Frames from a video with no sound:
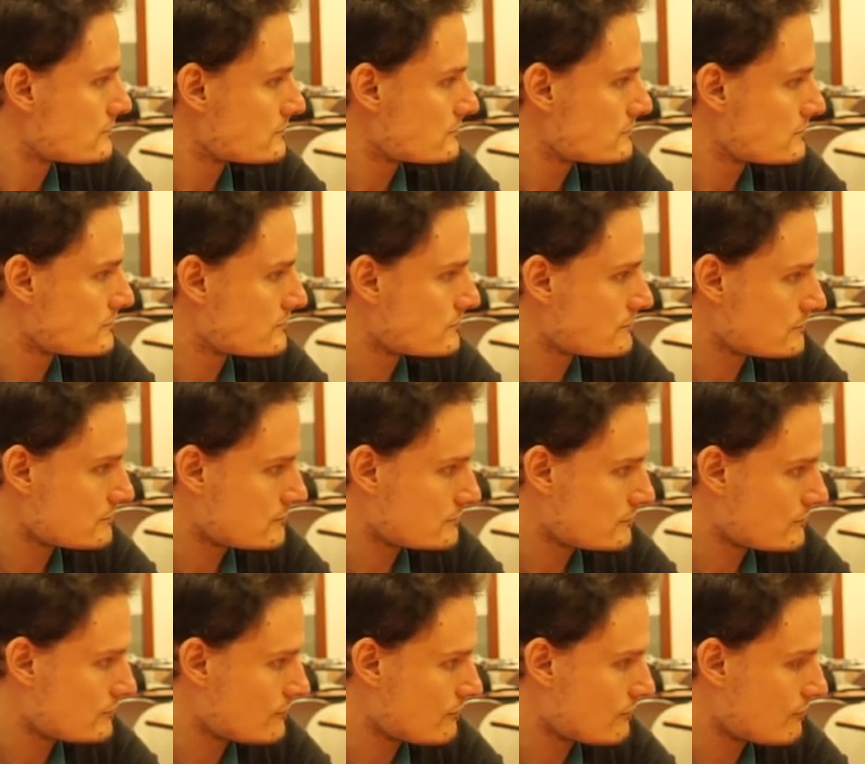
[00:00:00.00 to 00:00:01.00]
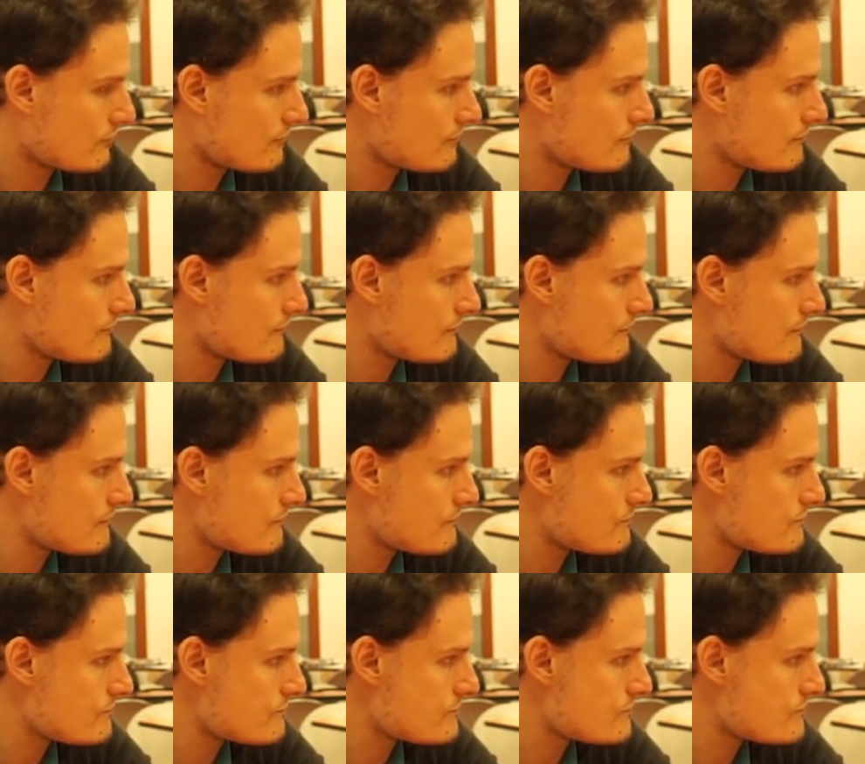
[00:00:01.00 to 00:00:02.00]

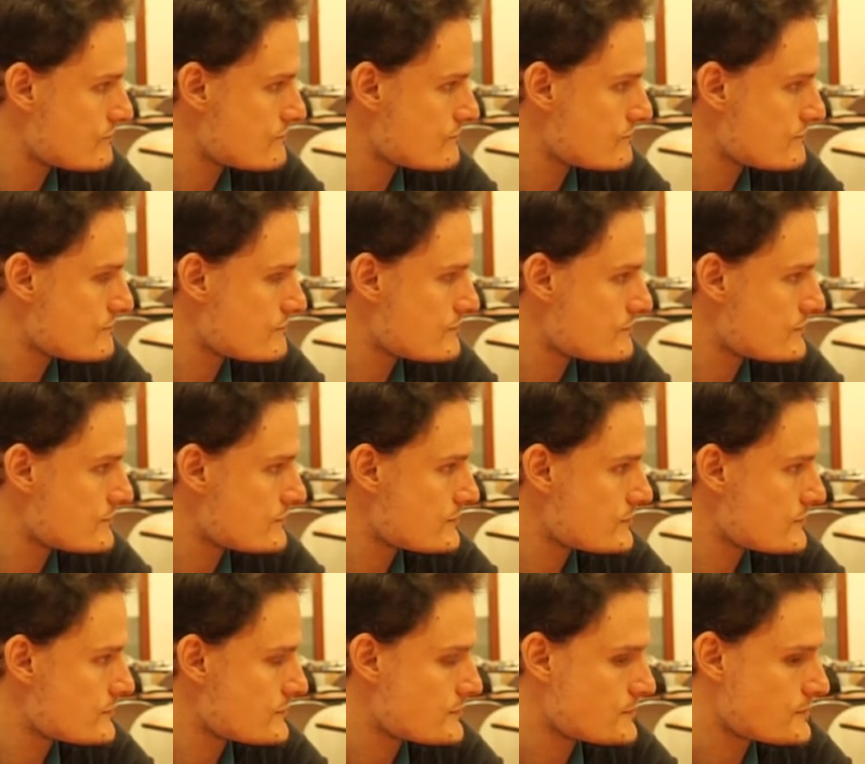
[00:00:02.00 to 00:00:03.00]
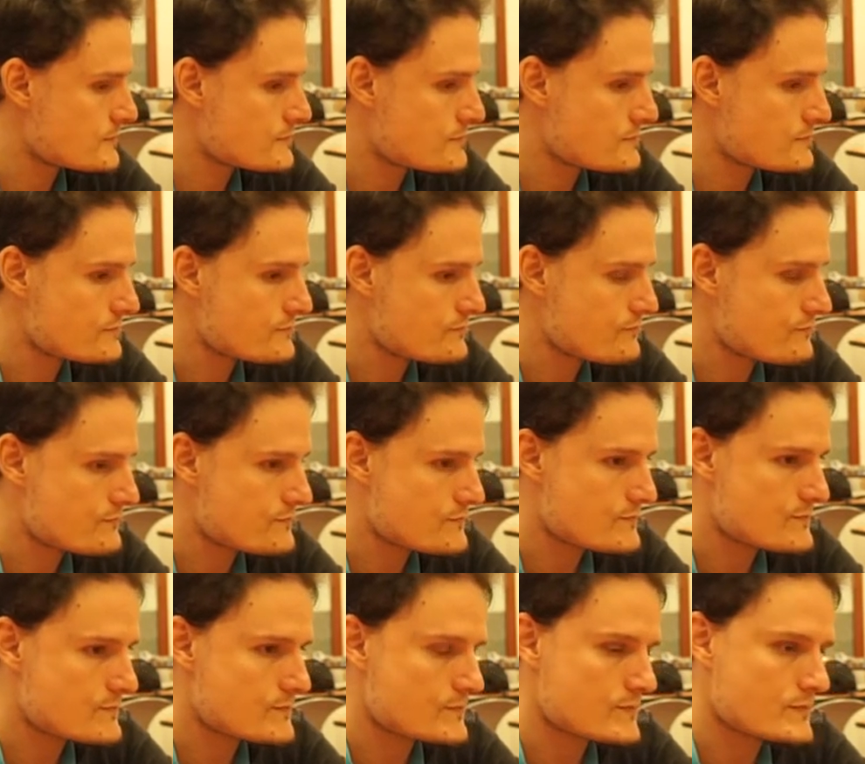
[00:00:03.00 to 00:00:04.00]

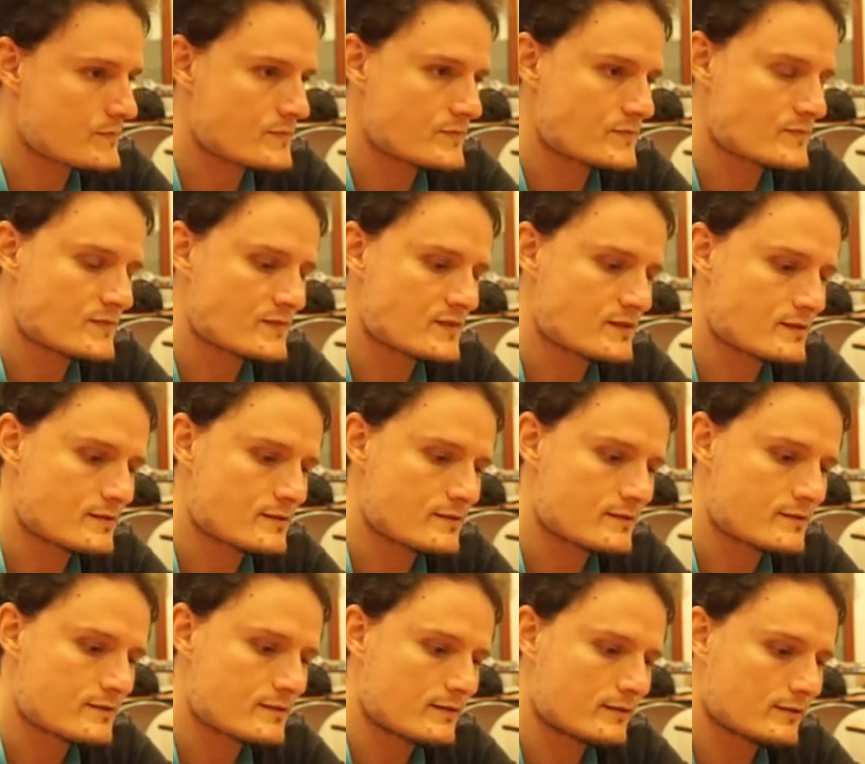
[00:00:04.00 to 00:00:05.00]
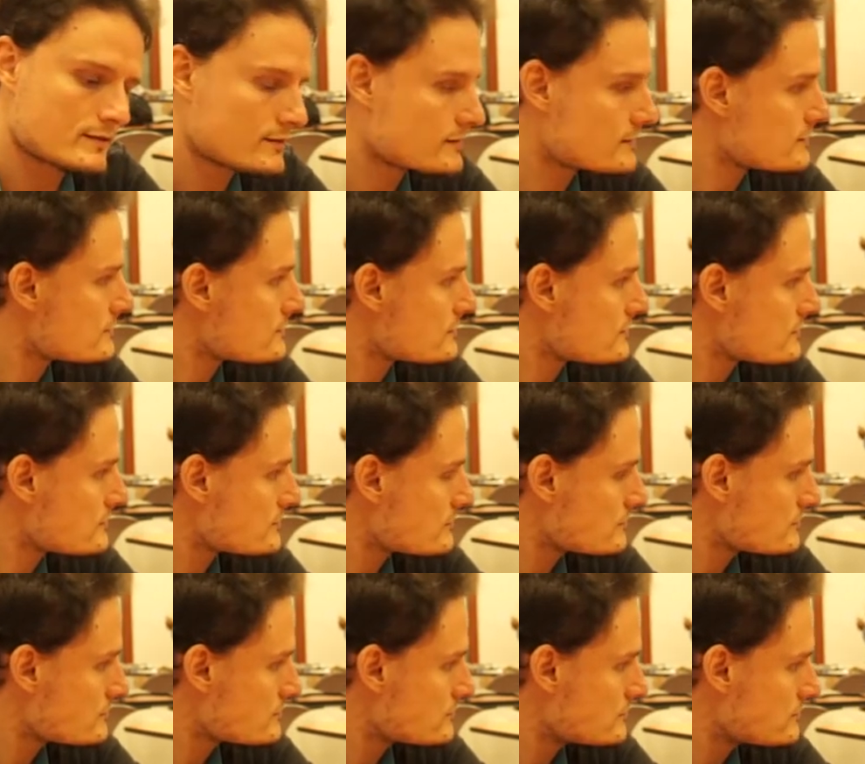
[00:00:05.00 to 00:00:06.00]

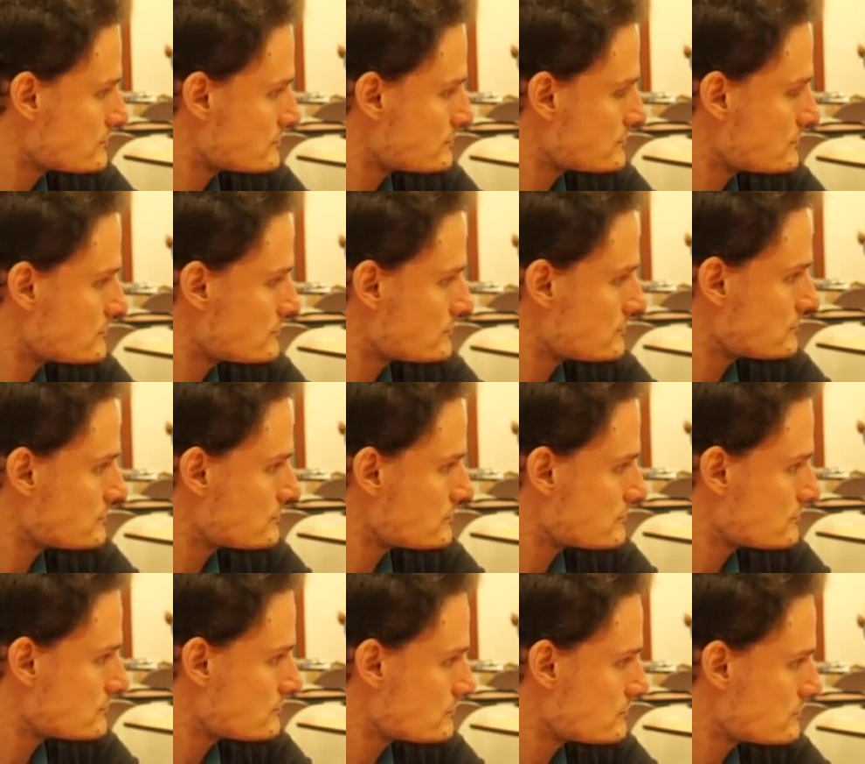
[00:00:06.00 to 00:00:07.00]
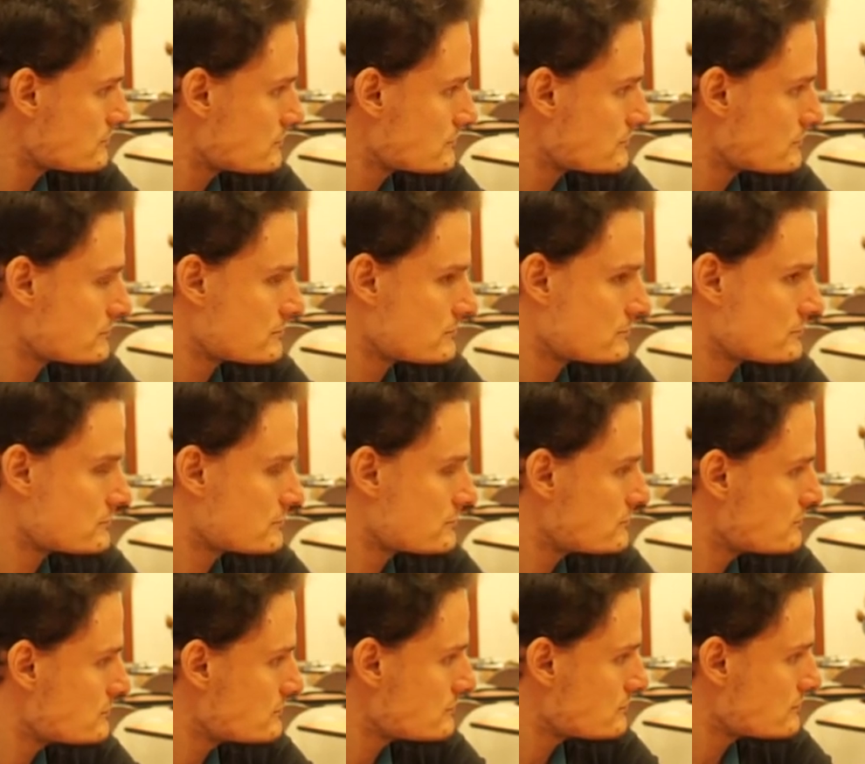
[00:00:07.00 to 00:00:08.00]
No words are spoken by the person on screen.